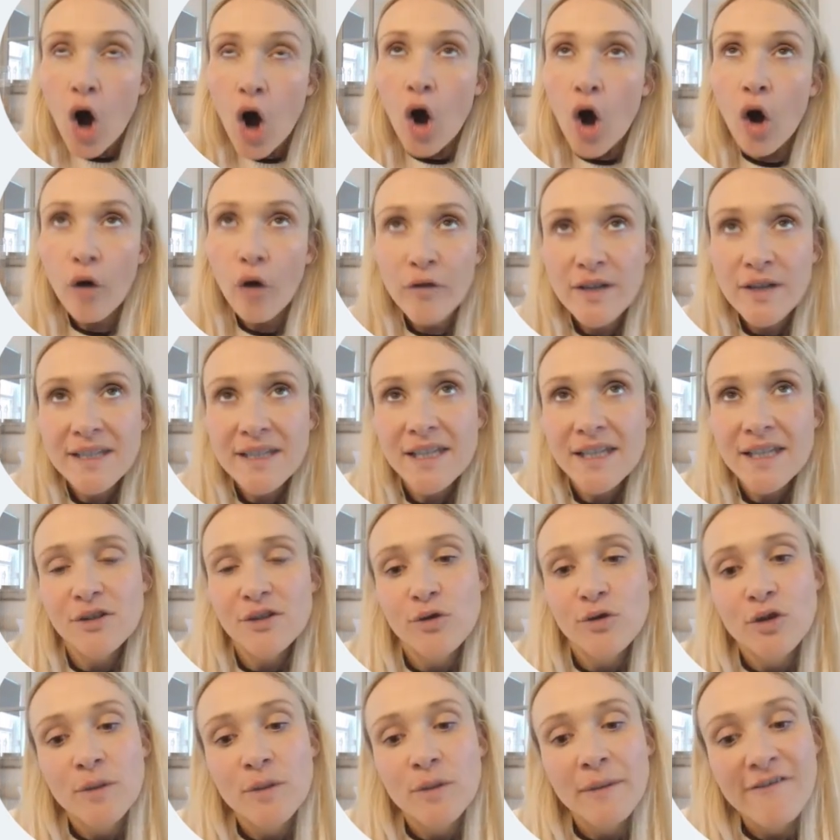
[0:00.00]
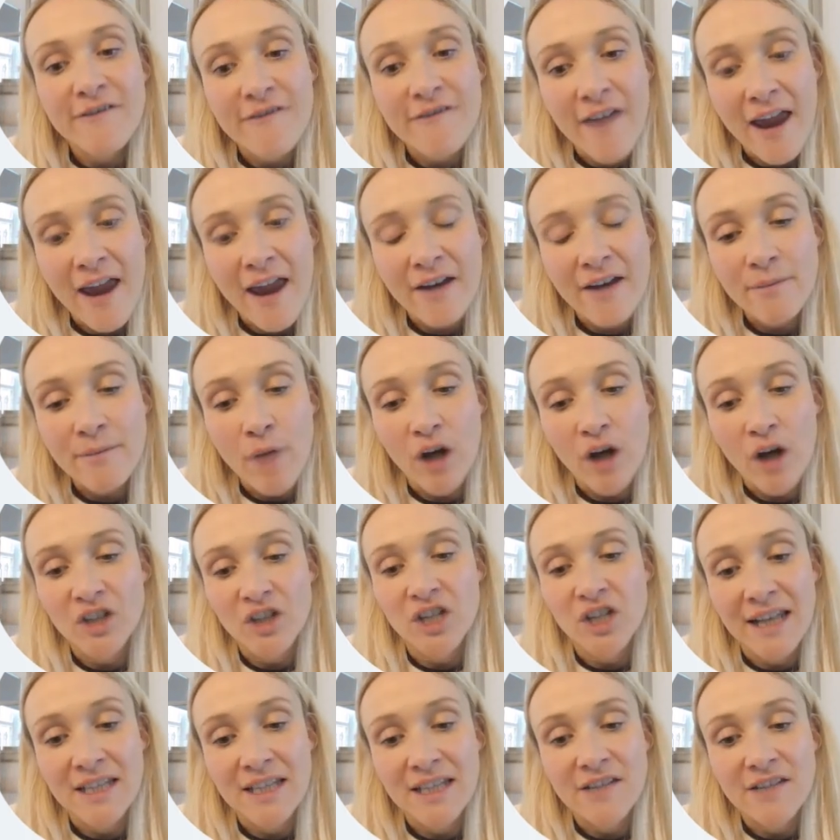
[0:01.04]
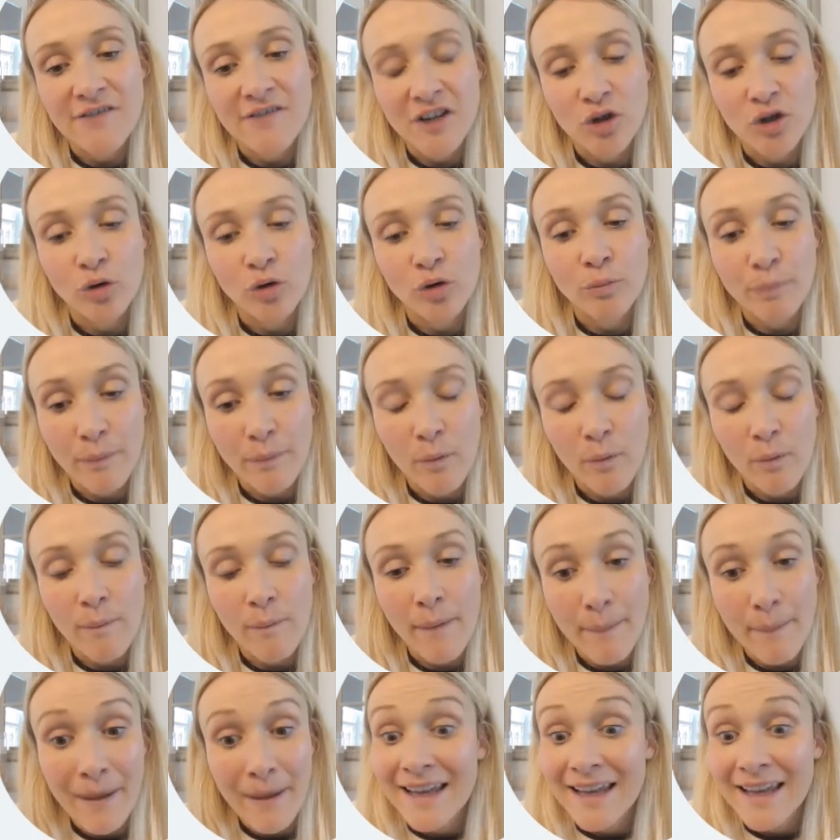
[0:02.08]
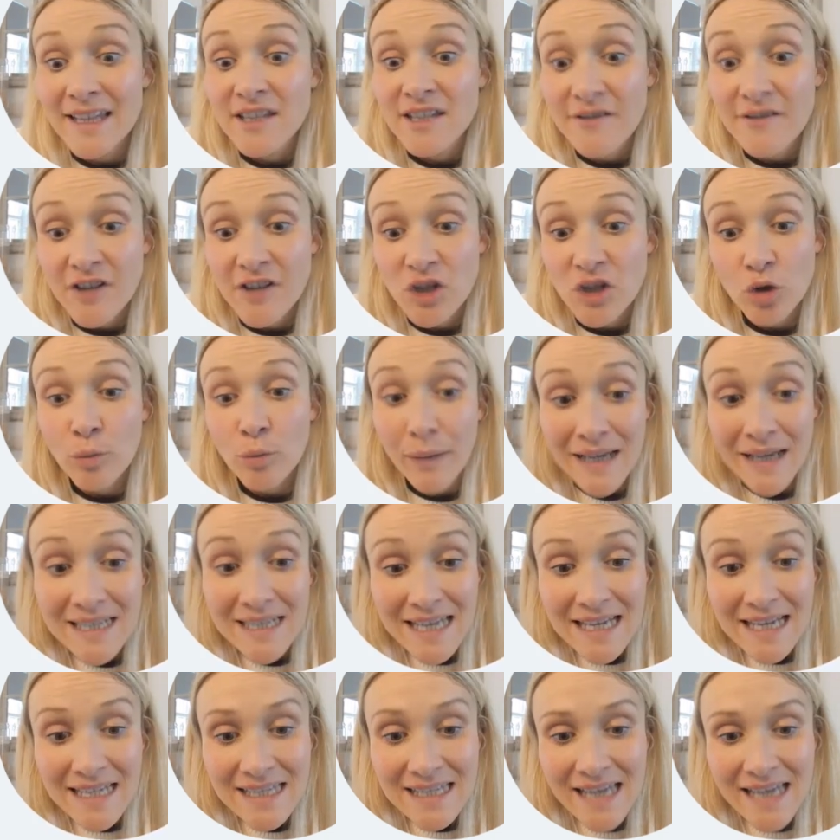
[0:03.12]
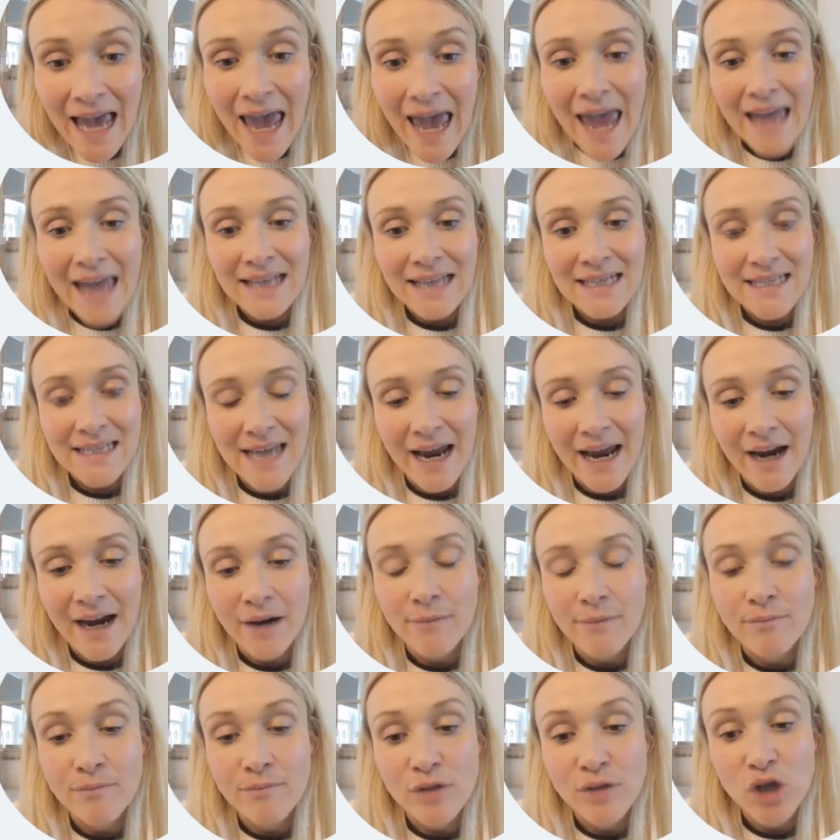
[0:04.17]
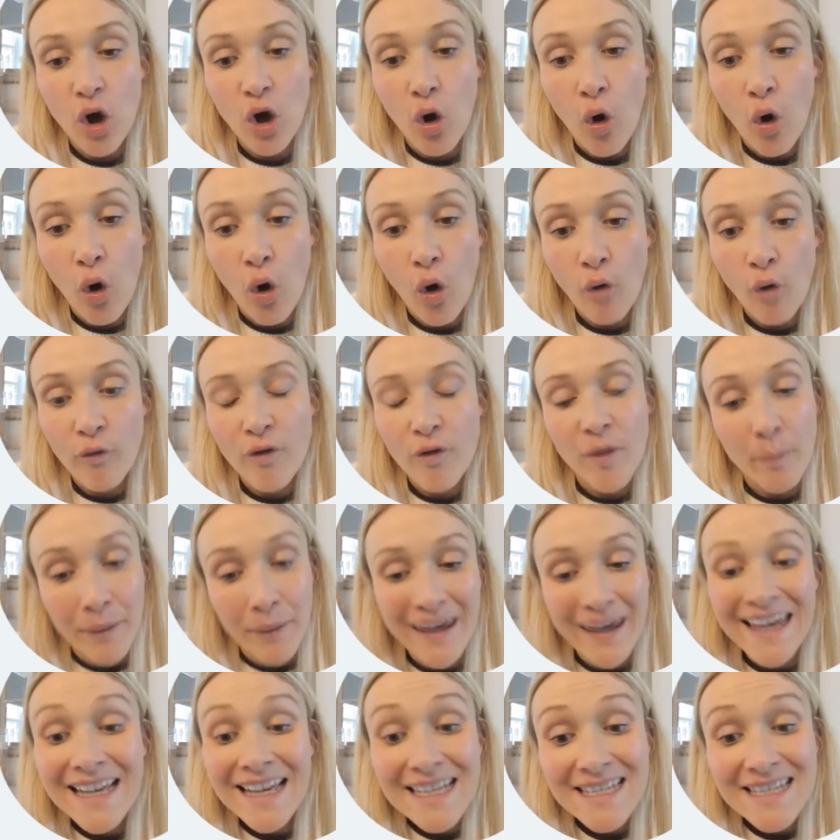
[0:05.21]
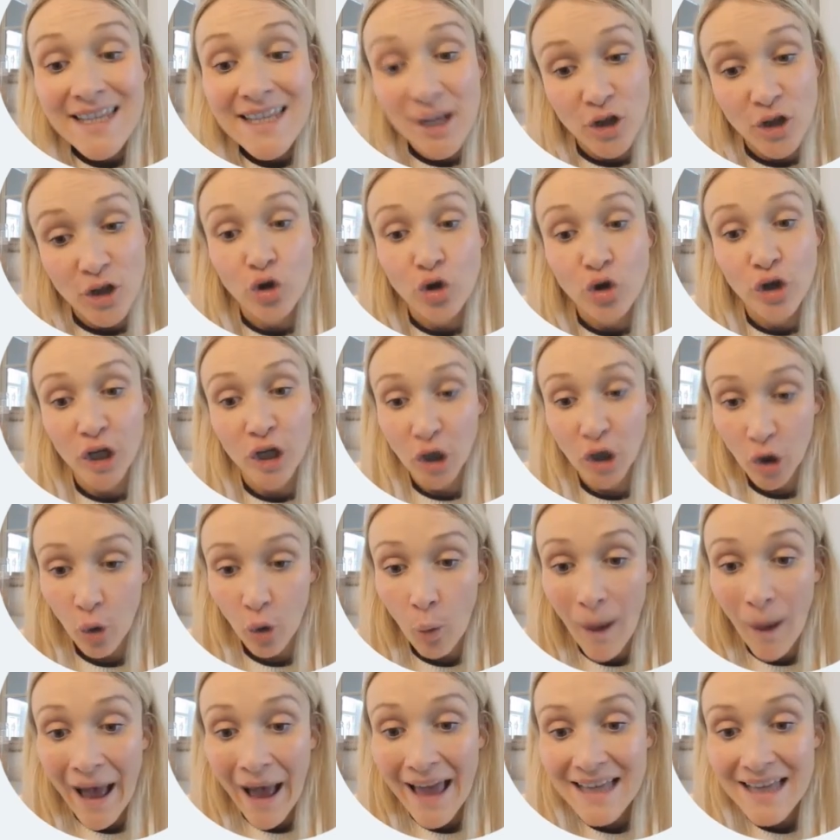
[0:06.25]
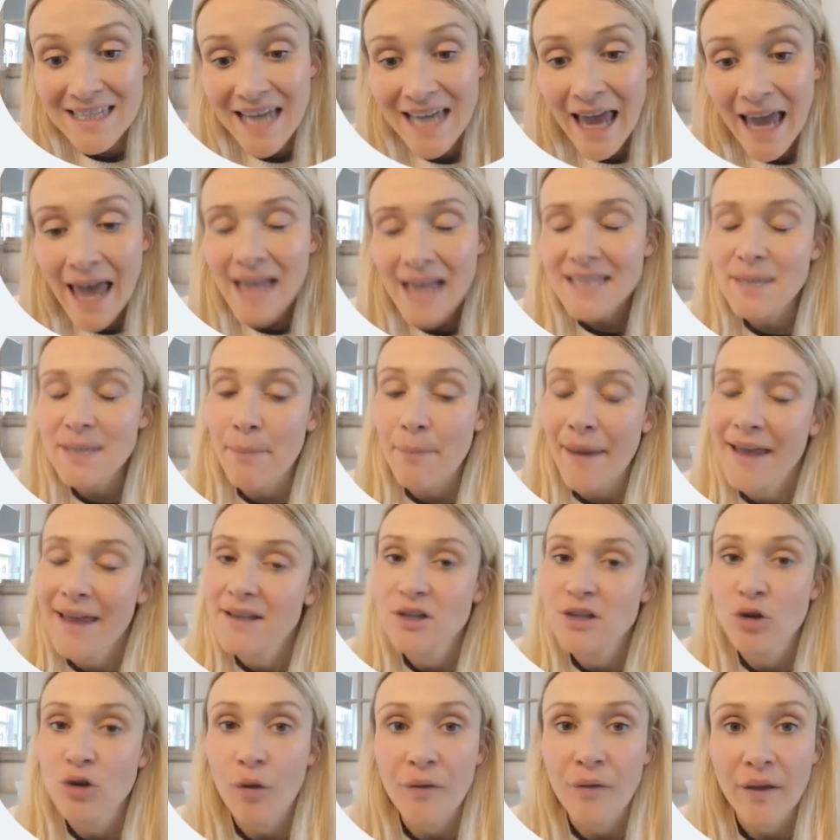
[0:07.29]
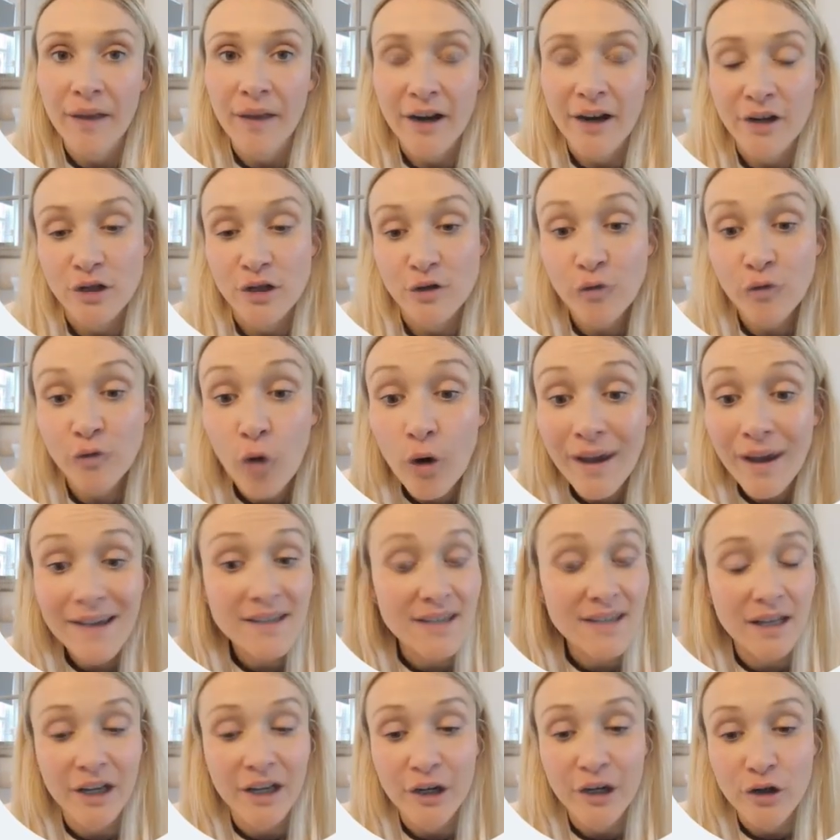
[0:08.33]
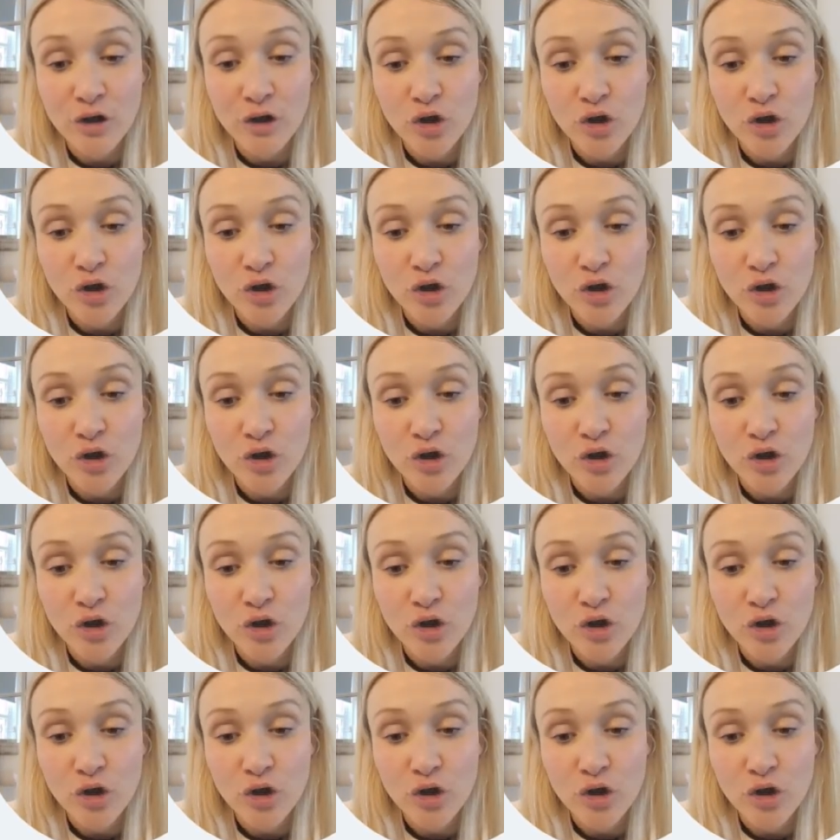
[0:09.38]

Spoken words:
Obviously, it's going to be very much an individual by individual basis in terms of the pace that you can go at, dependent on the learner's focus, the learner's